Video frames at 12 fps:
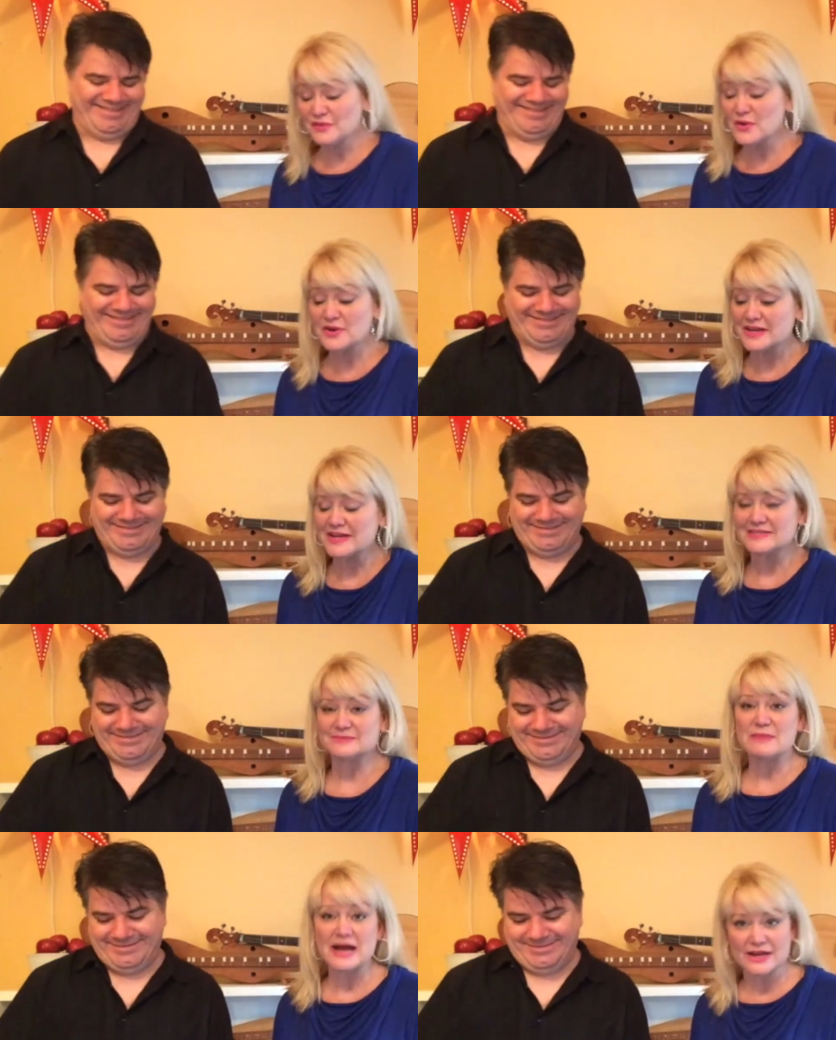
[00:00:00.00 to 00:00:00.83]
Speaker 1: Florida
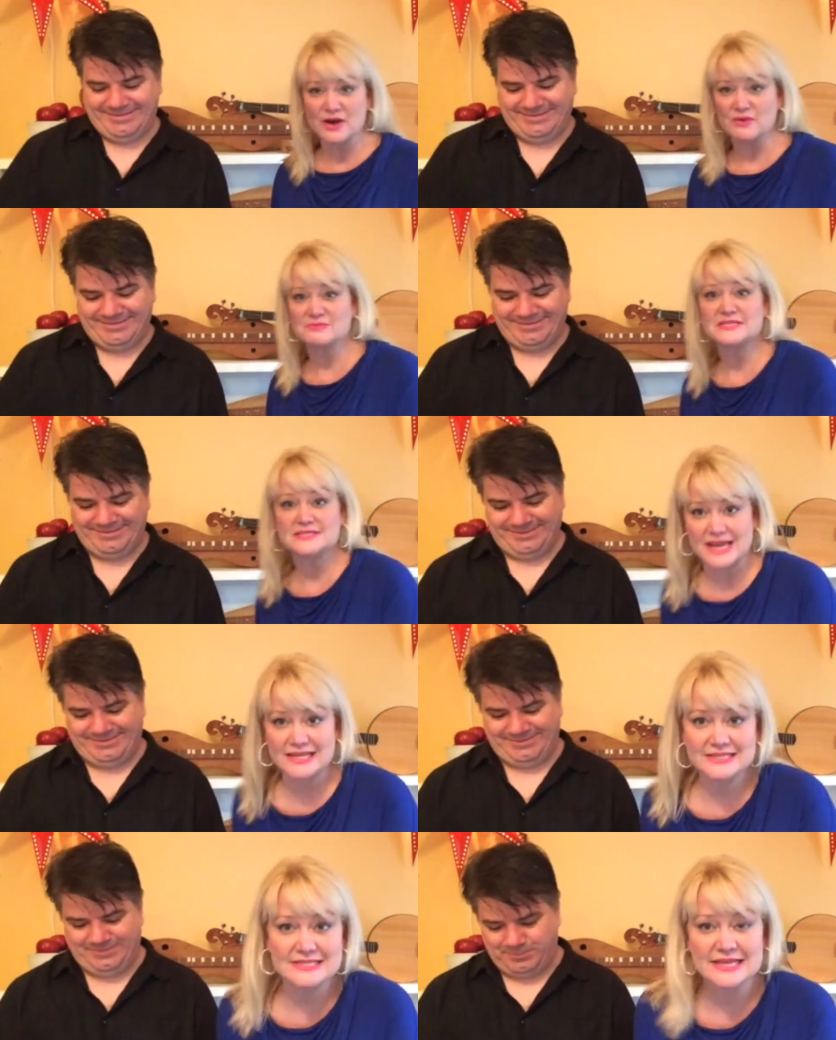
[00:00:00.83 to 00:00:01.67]
is my home
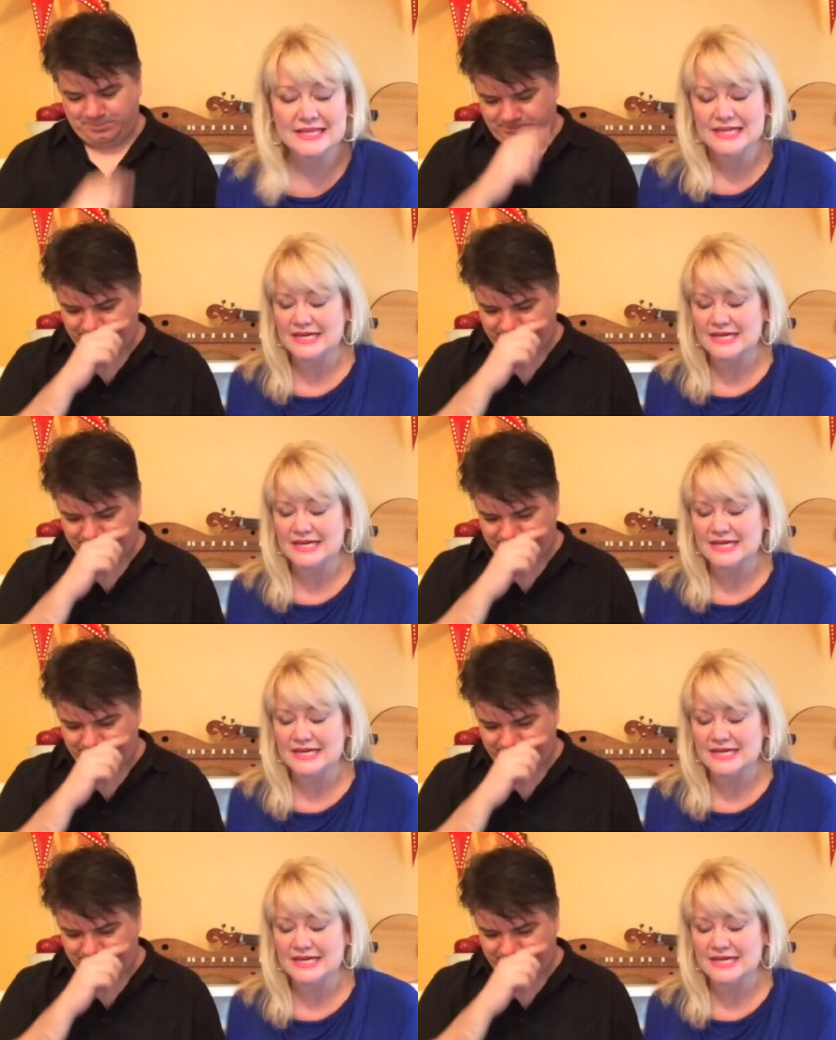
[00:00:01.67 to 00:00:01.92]
state.